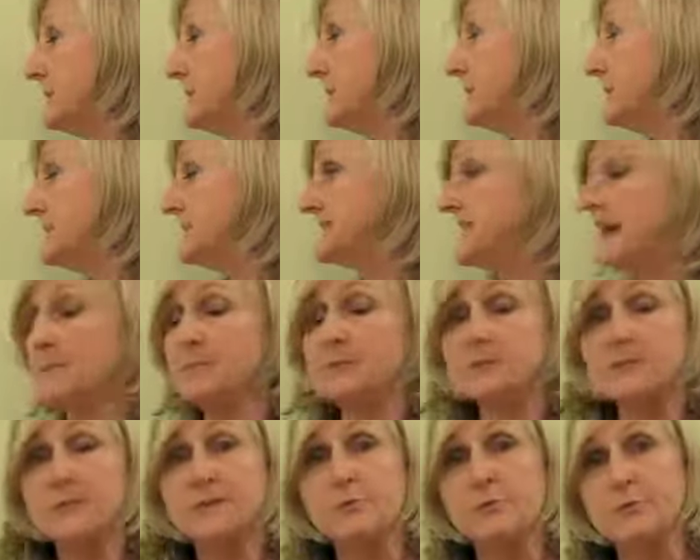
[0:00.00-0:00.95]

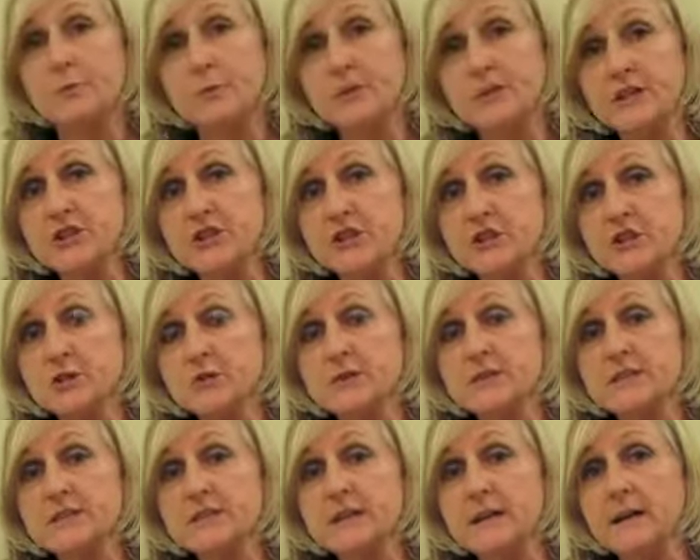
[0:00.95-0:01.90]
examples of the
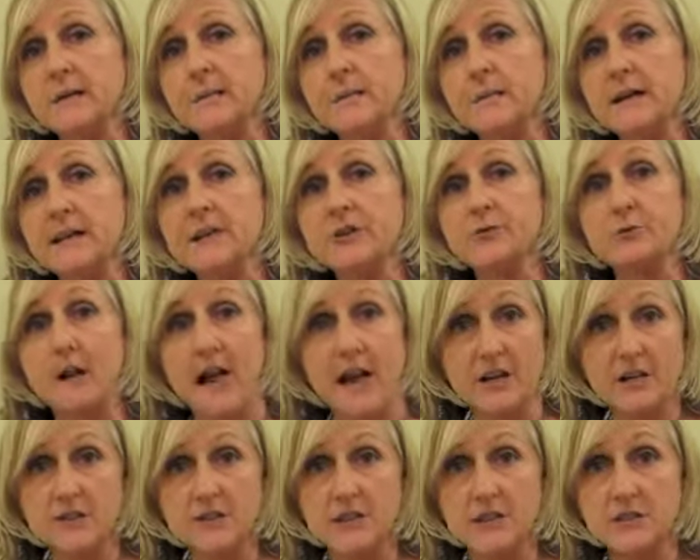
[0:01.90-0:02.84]
children's
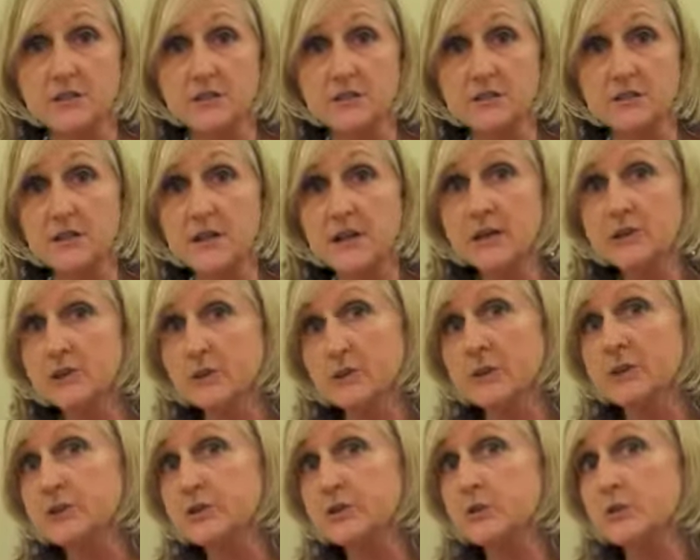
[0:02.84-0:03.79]
interactions
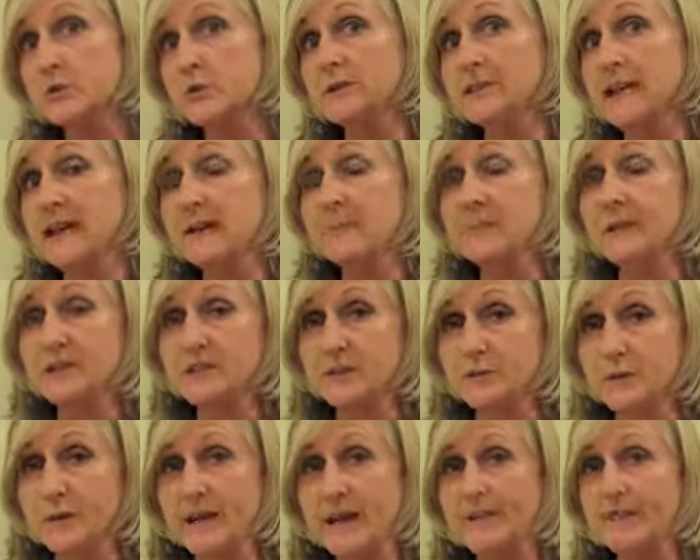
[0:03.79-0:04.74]
during the school day because
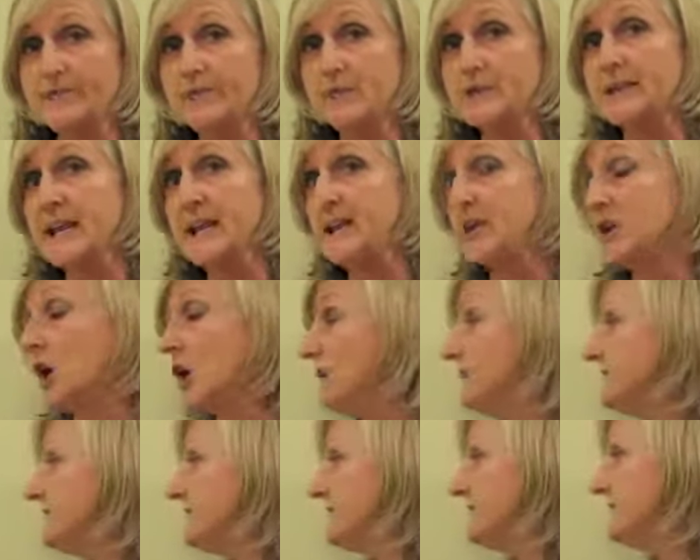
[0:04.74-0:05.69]
we have firsthand
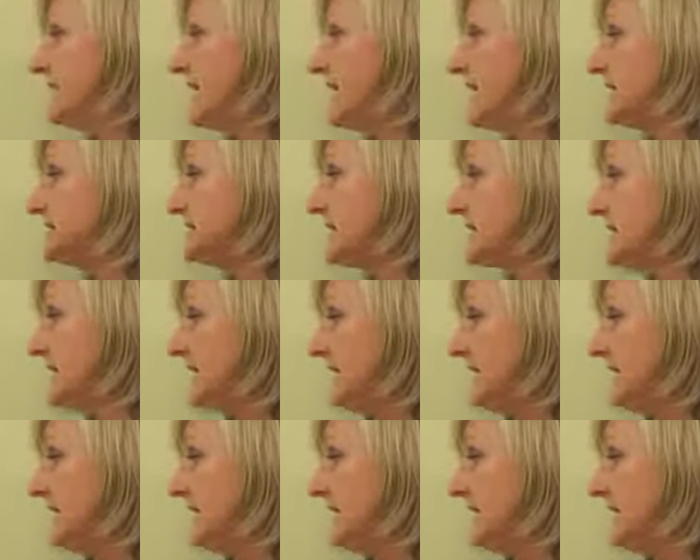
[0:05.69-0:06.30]
knowledge of that.